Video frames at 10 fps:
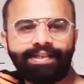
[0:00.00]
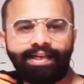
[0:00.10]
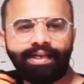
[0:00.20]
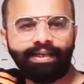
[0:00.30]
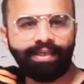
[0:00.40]

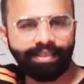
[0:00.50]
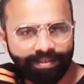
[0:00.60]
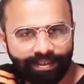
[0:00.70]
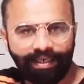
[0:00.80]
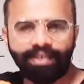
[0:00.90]
connected in
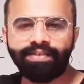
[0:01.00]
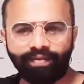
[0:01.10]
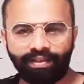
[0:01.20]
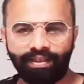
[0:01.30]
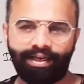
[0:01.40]
series
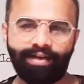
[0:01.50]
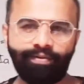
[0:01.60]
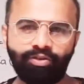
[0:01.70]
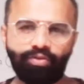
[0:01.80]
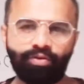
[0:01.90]
with the
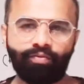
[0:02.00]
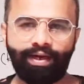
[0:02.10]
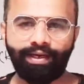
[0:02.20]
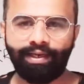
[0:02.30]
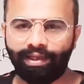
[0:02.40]
armature
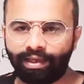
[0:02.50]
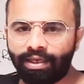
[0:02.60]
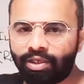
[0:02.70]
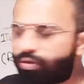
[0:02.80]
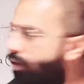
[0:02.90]
winding,
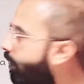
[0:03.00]
so